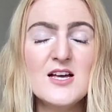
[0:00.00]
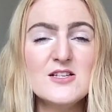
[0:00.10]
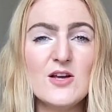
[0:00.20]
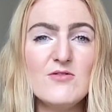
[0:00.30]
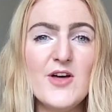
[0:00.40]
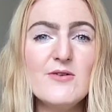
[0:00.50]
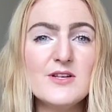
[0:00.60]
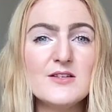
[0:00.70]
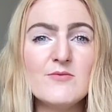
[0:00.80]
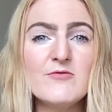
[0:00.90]
So those are
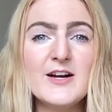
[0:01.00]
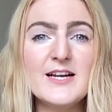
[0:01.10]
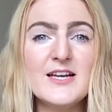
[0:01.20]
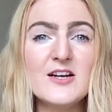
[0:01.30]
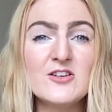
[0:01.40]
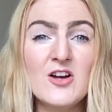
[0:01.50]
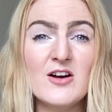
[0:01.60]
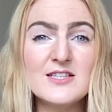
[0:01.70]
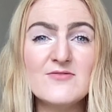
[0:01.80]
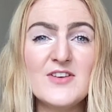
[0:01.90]
some really
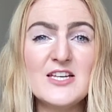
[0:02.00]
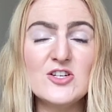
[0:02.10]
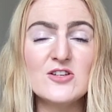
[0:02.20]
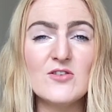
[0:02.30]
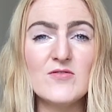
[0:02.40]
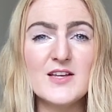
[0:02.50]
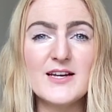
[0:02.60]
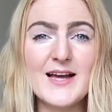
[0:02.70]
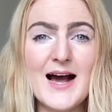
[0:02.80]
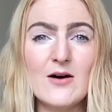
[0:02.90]
nice features of the
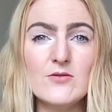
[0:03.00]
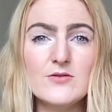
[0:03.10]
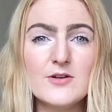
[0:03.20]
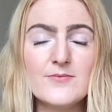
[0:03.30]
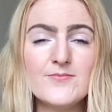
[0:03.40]
account.